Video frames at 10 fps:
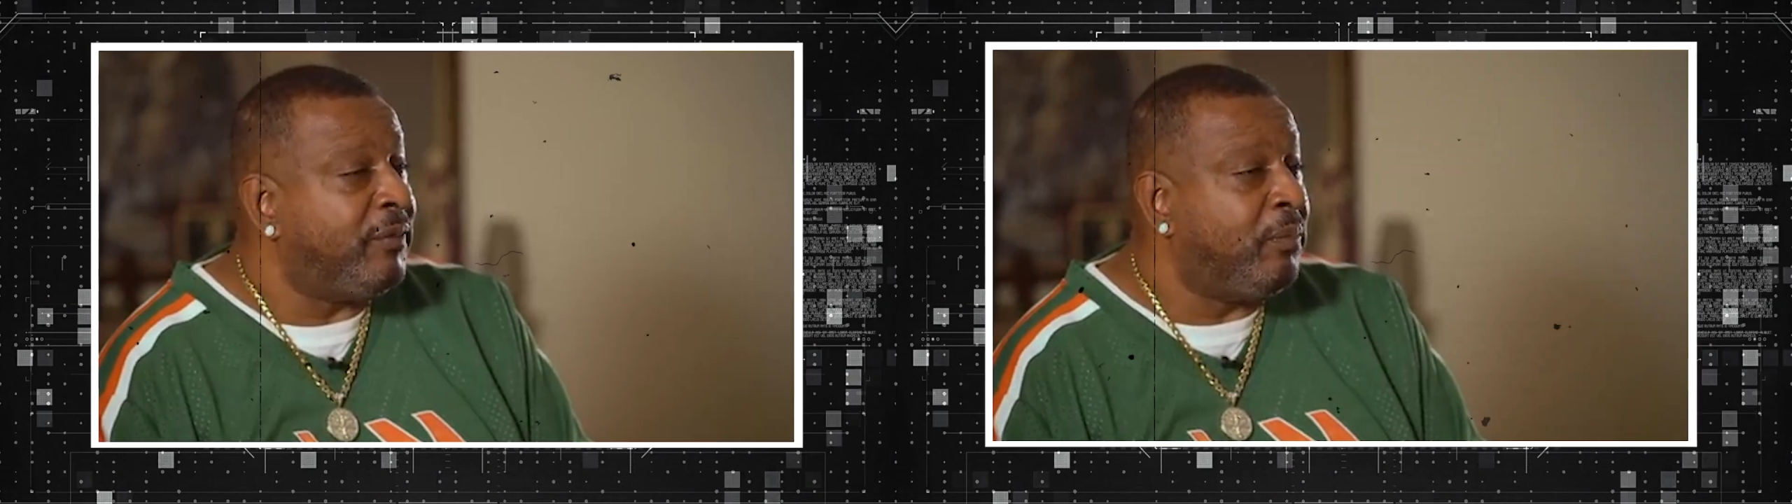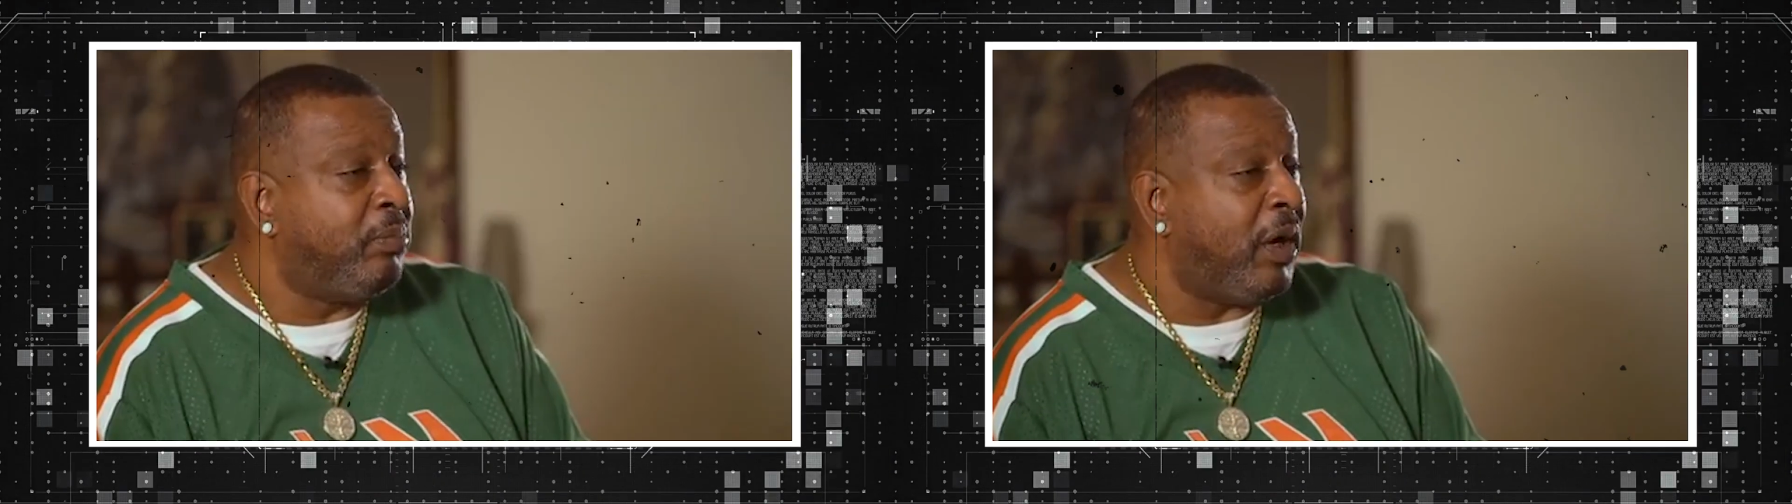
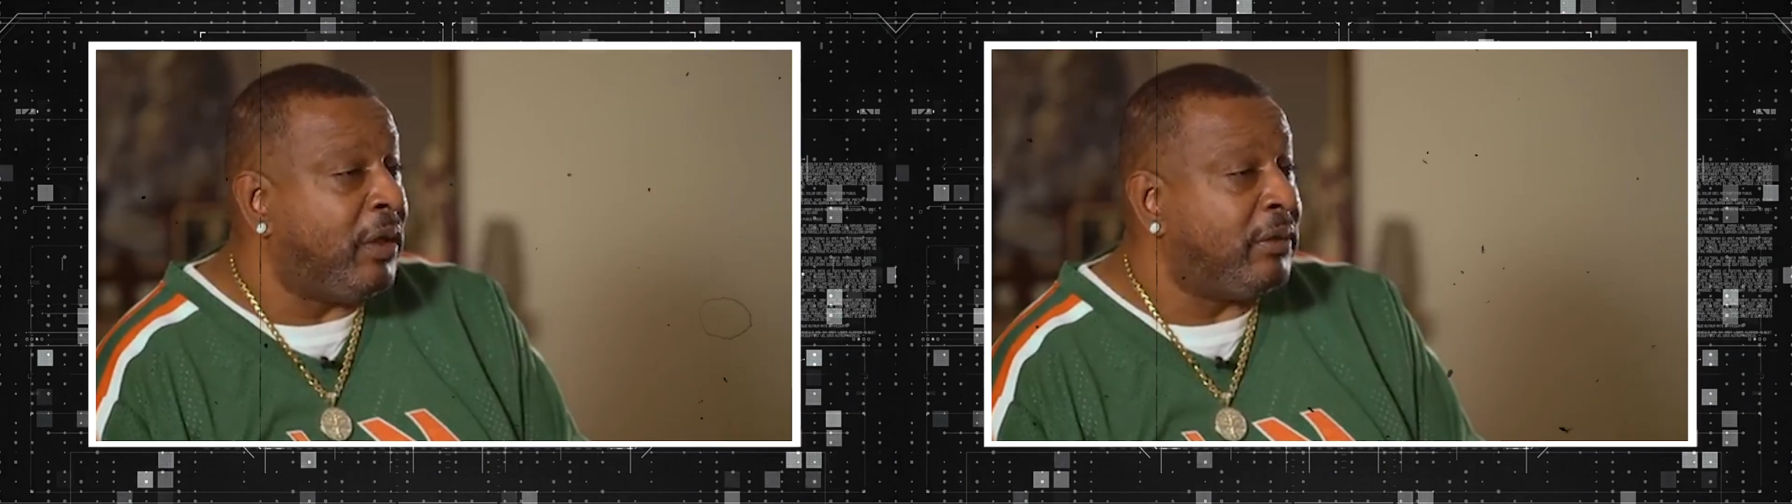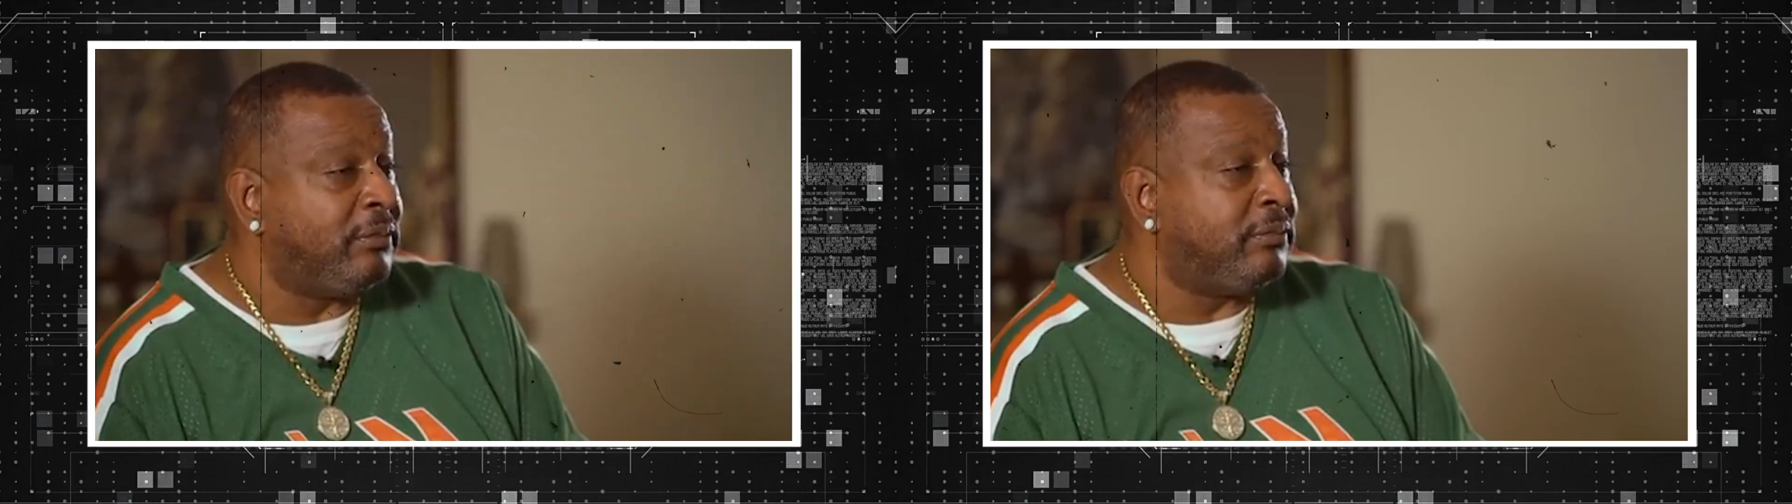the butt.
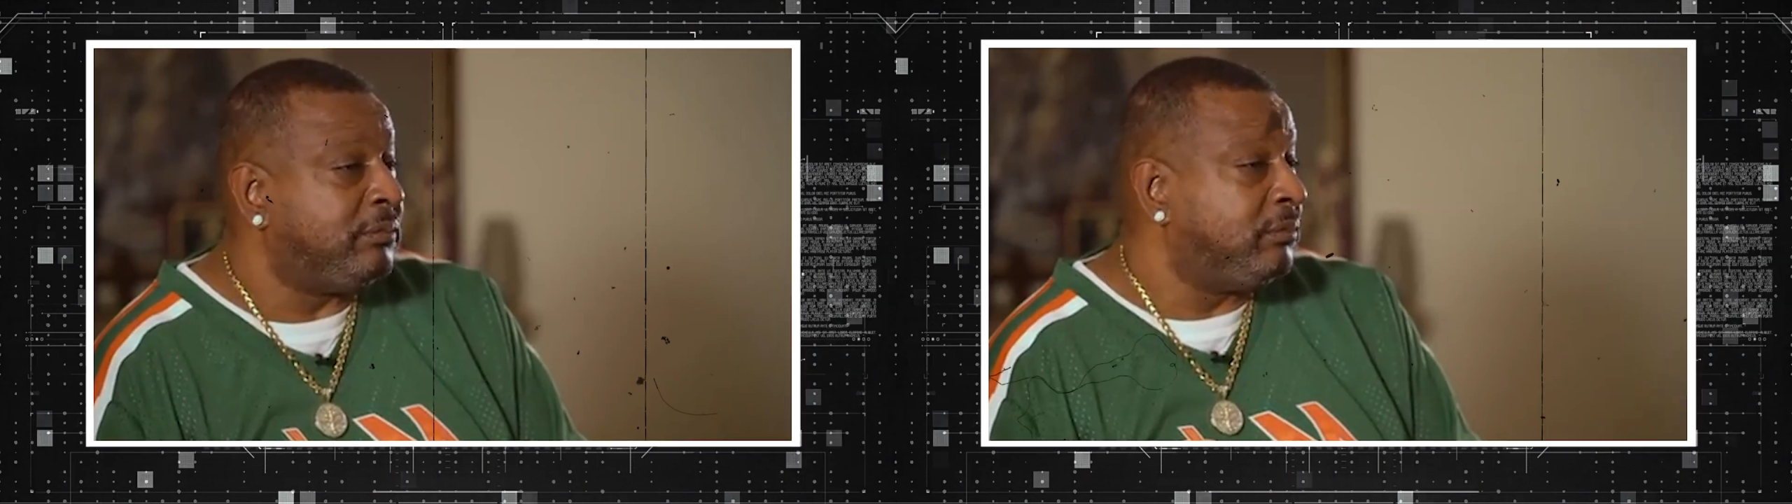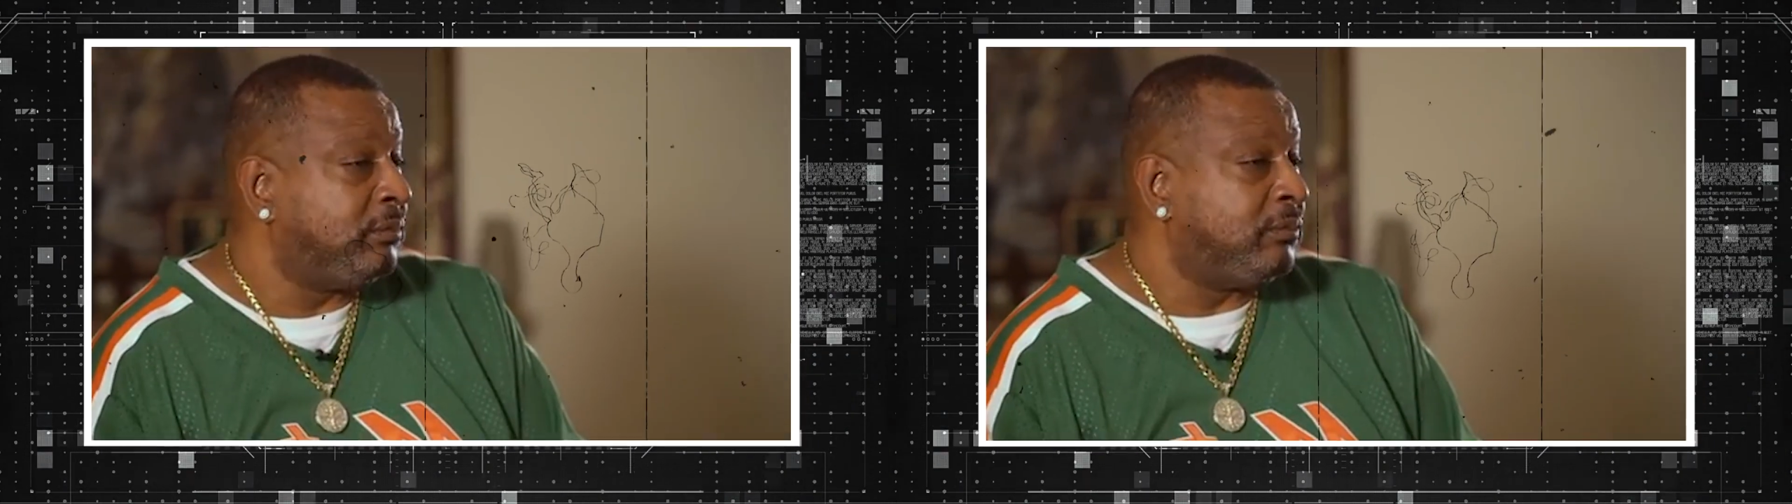
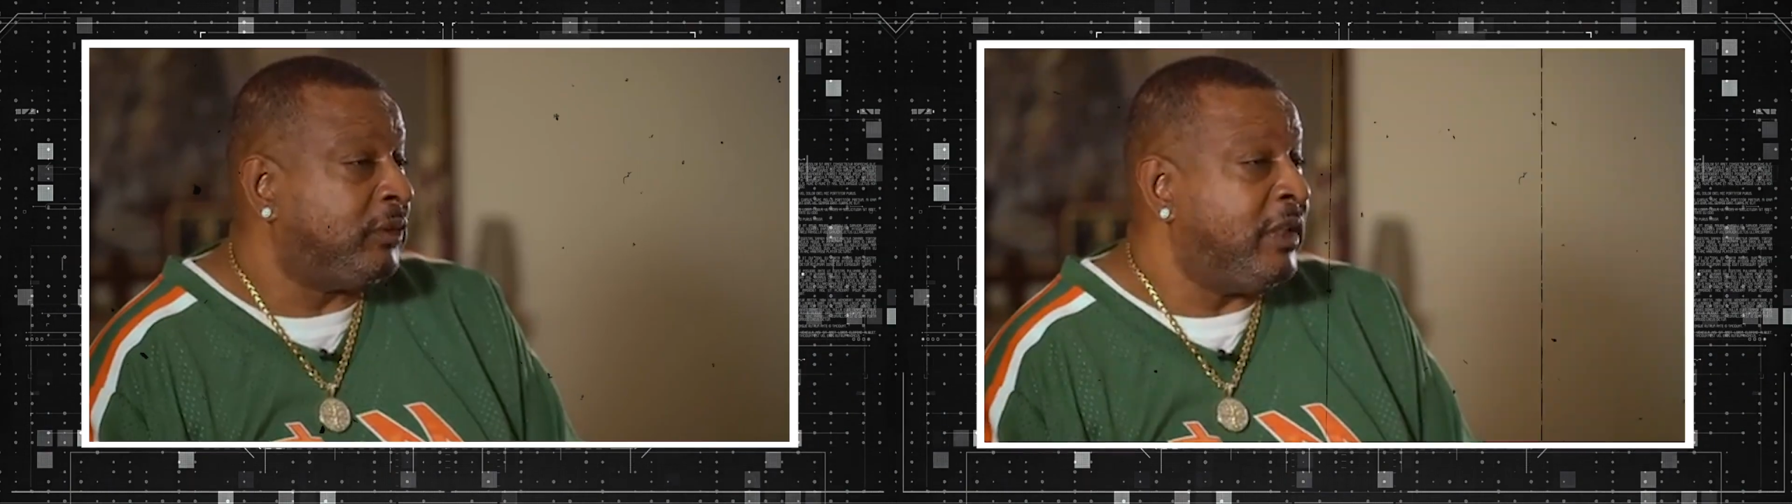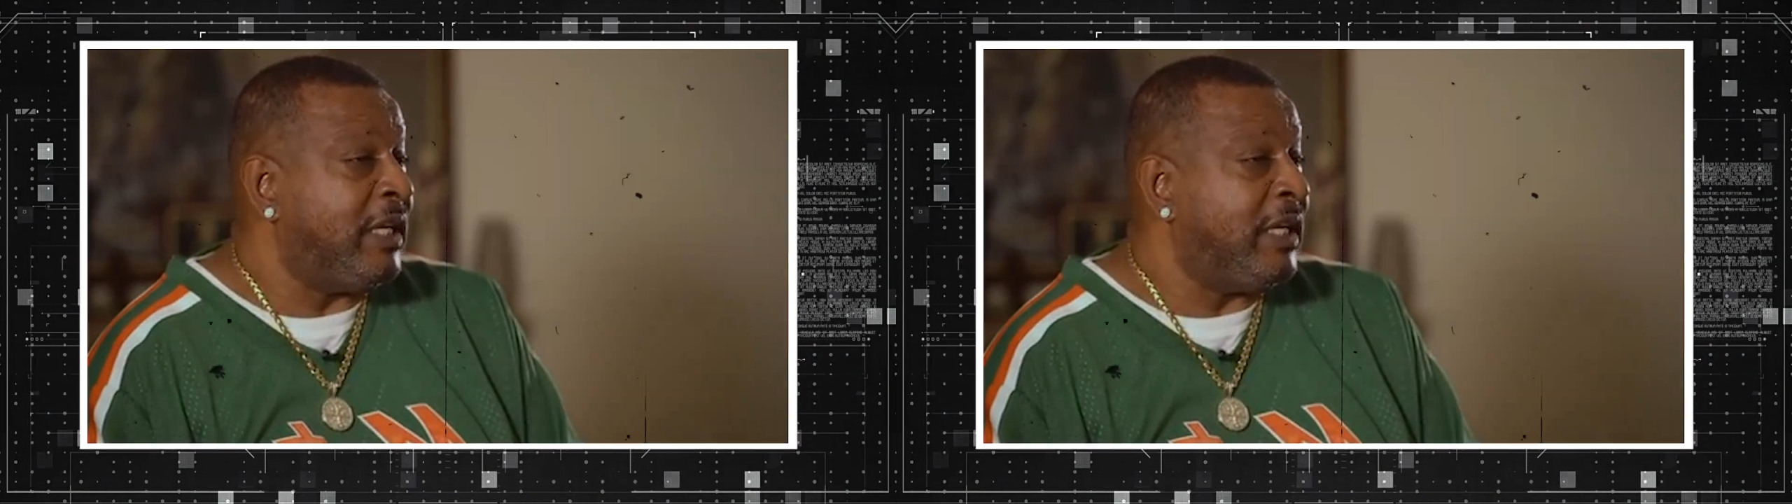And